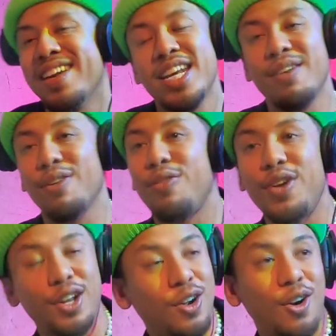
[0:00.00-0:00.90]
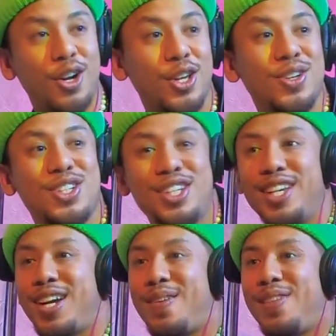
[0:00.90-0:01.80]
Never a fan of cardio
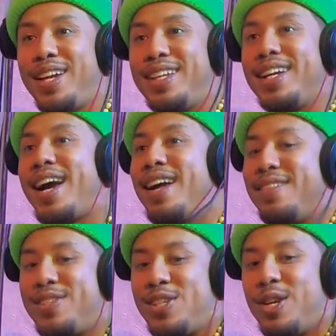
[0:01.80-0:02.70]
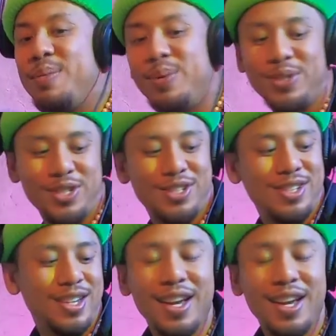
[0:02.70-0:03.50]
shit. I'm like the guy at the gym who's just